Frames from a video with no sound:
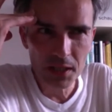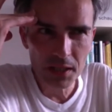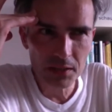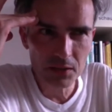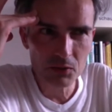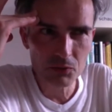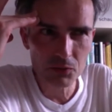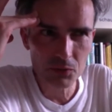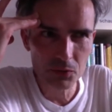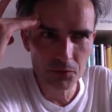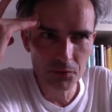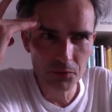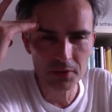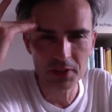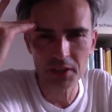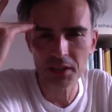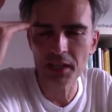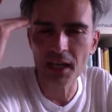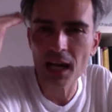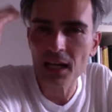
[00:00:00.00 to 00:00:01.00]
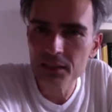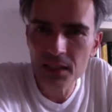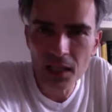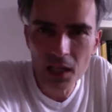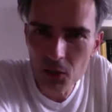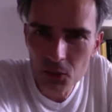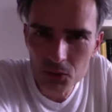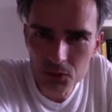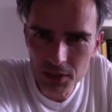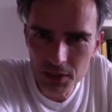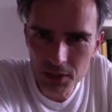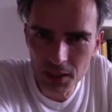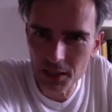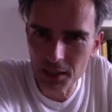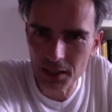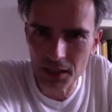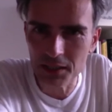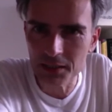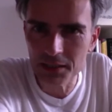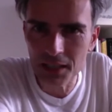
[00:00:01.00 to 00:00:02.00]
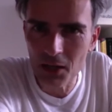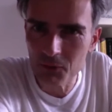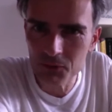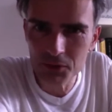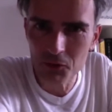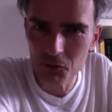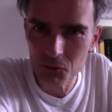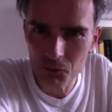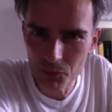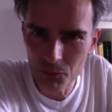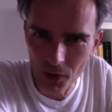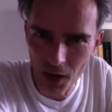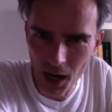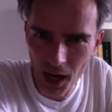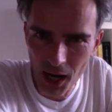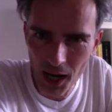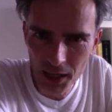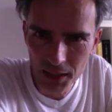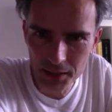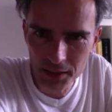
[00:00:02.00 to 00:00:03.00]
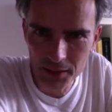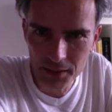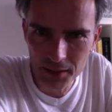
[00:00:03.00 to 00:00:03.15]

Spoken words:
at the roof of the Yalta Hotel in downtown Prague.